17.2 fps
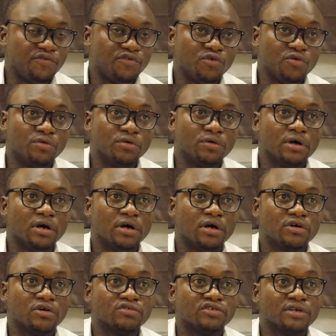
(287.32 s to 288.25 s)
fuel
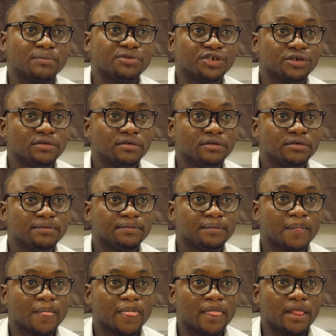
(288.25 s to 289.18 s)
consumption.
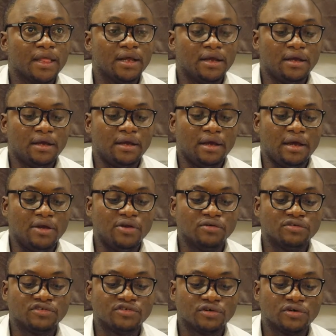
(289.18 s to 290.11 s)
And
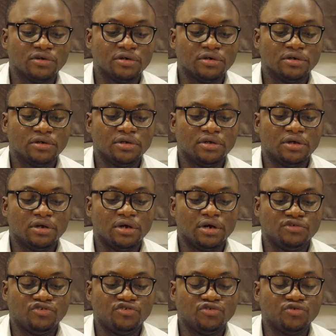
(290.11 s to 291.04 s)
also
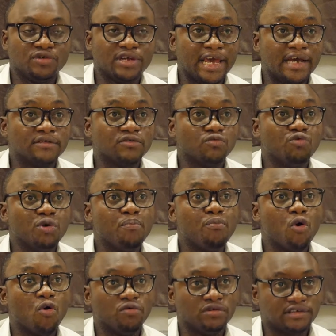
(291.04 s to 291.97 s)
to get
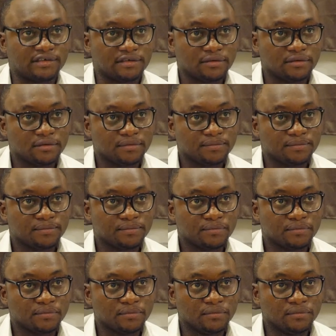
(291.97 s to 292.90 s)
report,
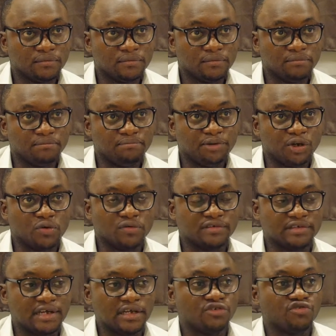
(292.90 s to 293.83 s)

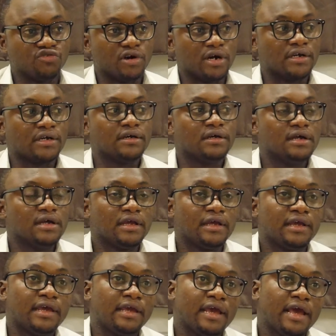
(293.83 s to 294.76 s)
because Kintrack
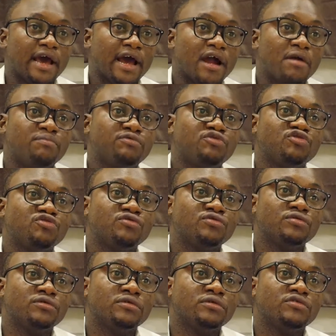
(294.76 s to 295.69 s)
help
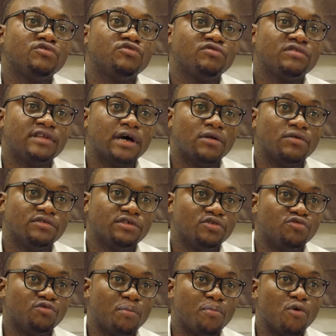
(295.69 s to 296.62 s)
to download
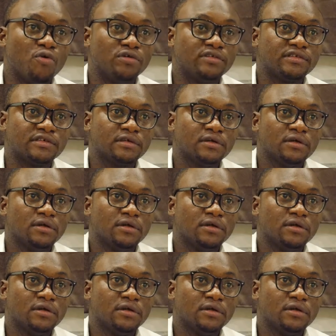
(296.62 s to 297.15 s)
the report